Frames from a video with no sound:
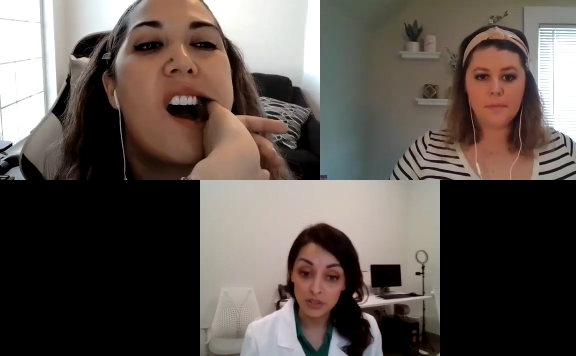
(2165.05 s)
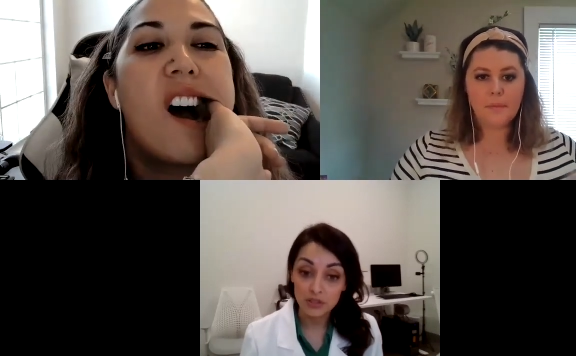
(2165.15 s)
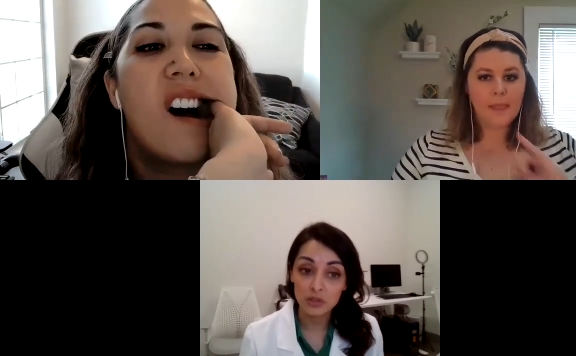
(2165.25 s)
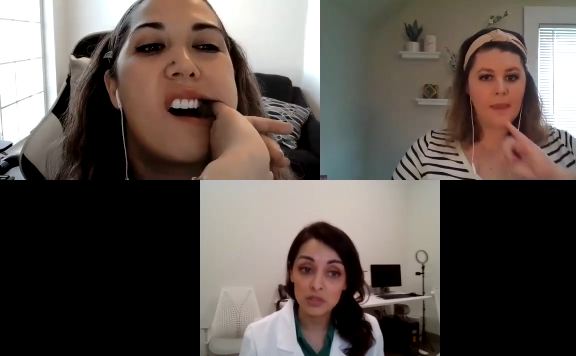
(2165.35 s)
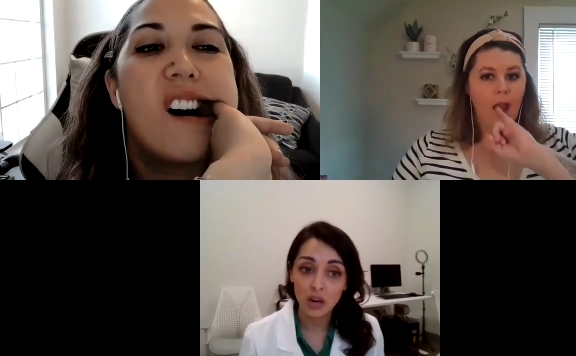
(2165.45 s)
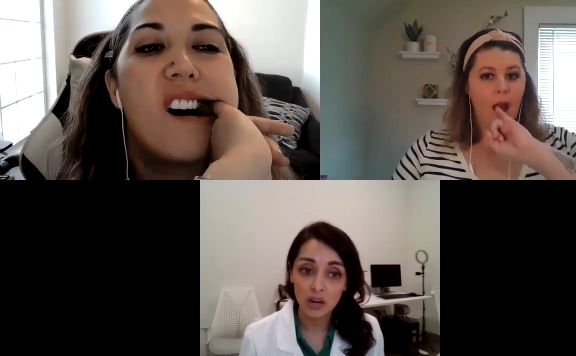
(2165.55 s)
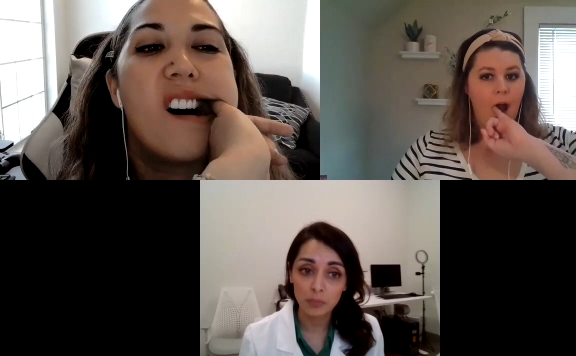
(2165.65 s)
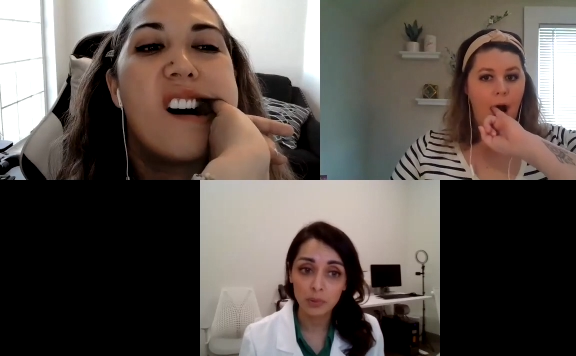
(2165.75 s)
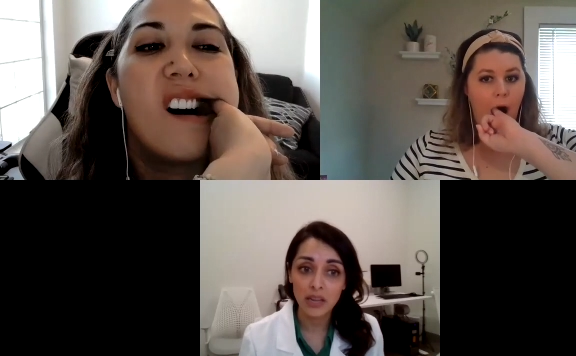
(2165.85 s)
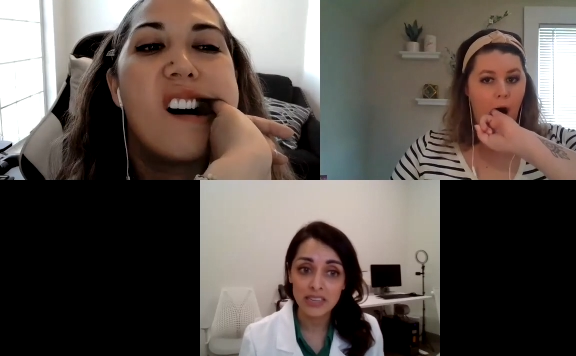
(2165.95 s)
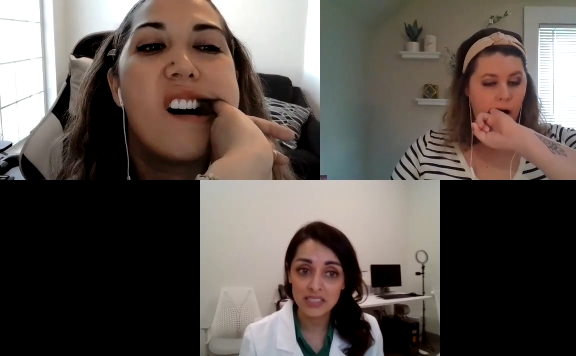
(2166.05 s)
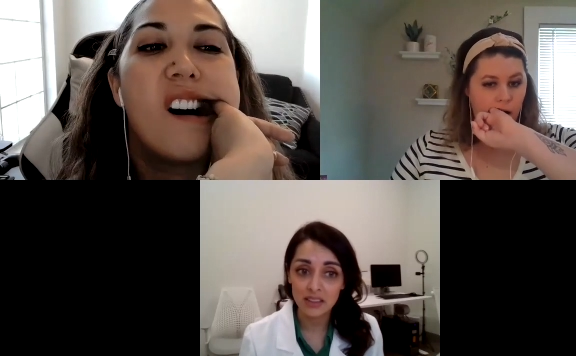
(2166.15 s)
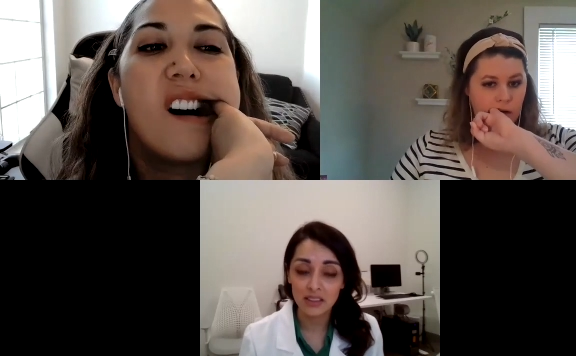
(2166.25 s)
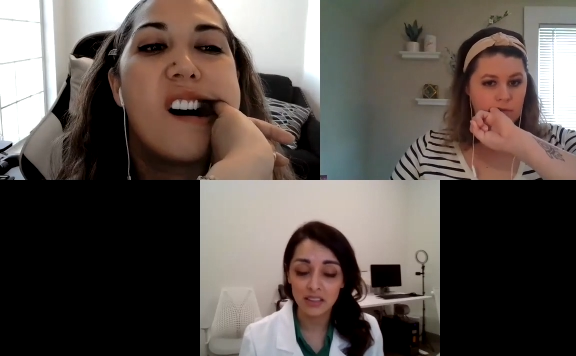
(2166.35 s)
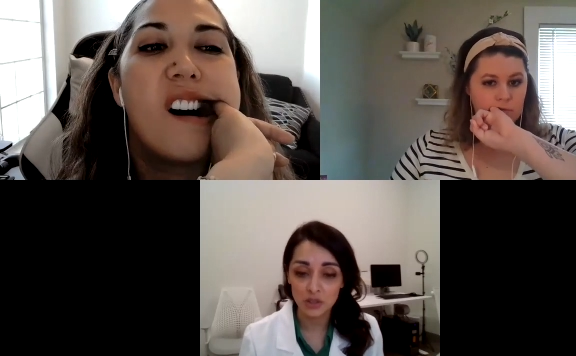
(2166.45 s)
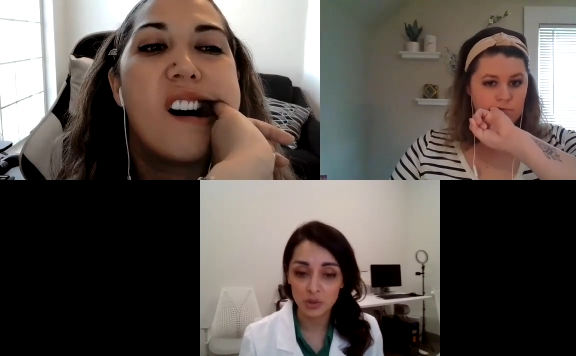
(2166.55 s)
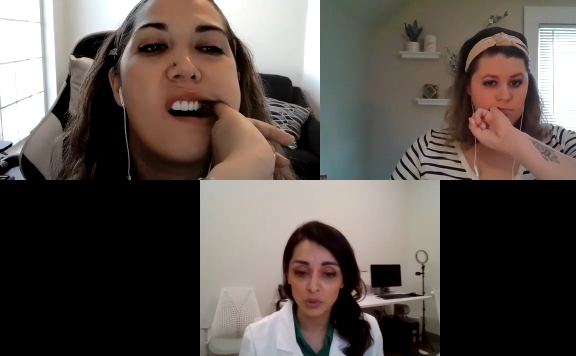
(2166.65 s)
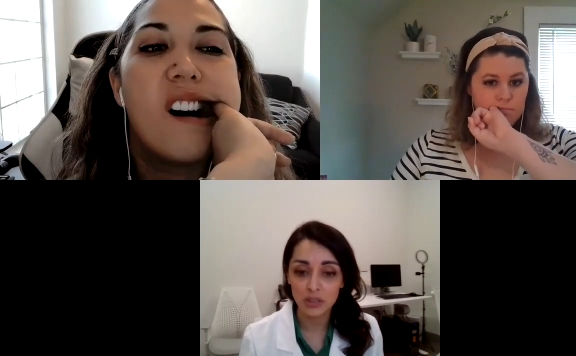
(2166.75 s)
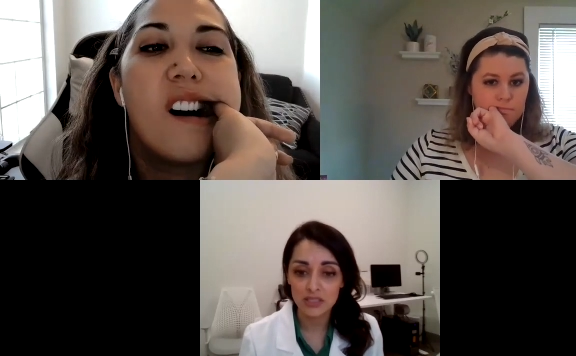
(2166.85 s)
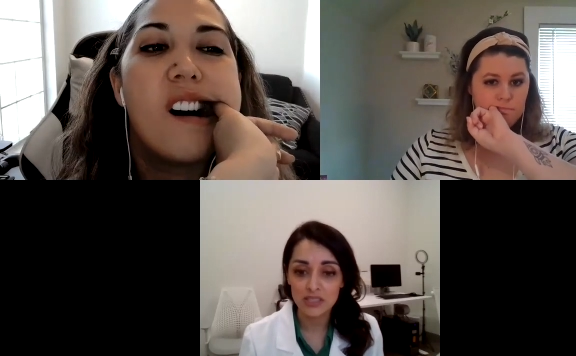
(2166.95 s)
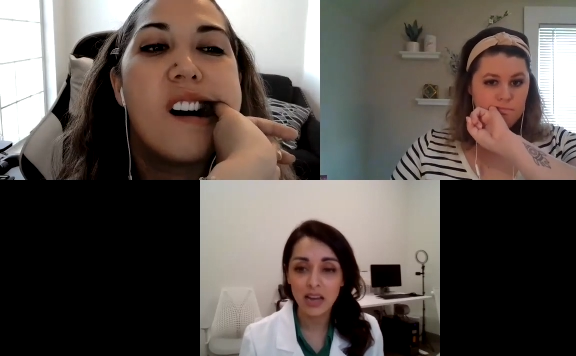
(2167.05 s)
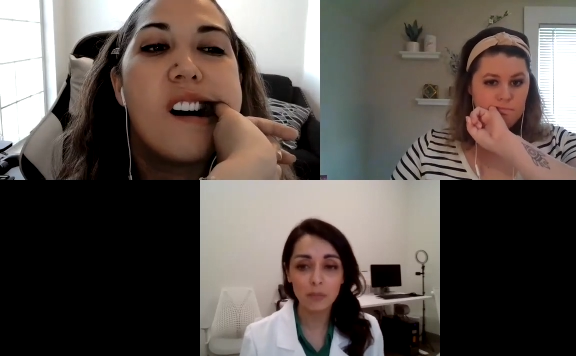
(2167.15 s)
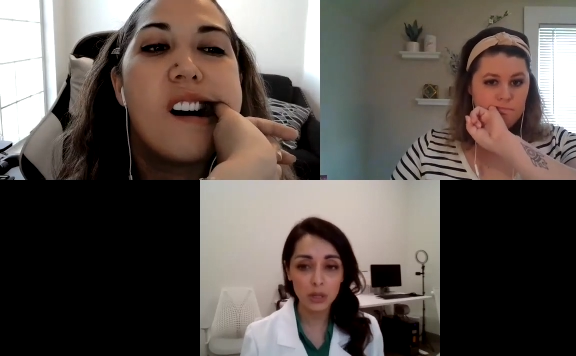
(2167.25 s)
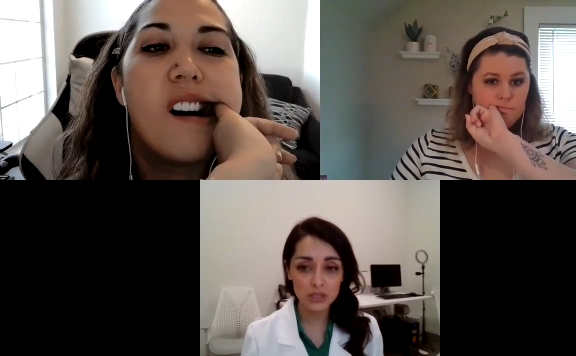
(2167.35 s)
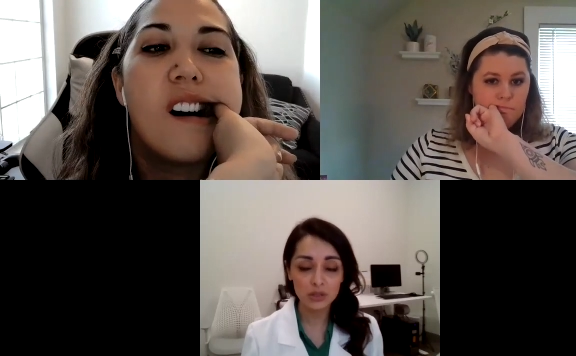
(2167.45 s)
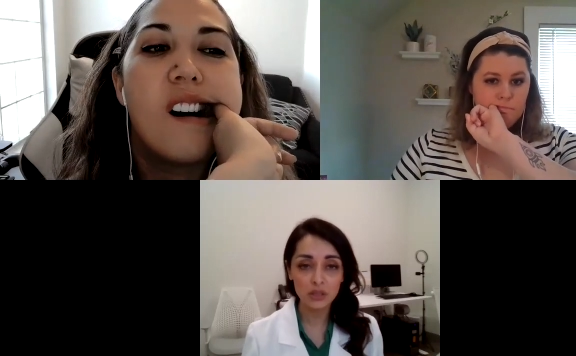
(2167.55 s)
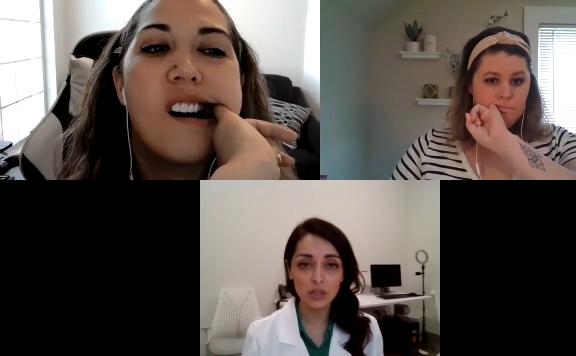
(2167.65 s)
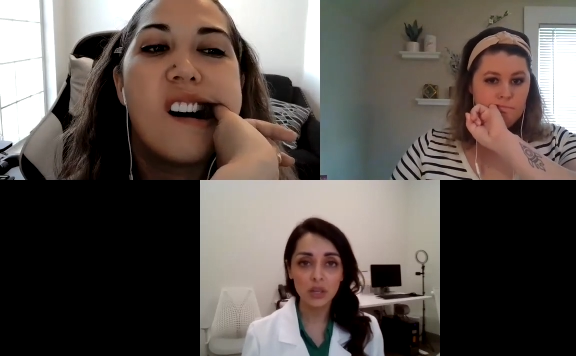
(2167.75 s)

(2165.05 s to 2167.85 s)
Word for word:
Speaker 1: So it's not a pleasant thing to release that muscle,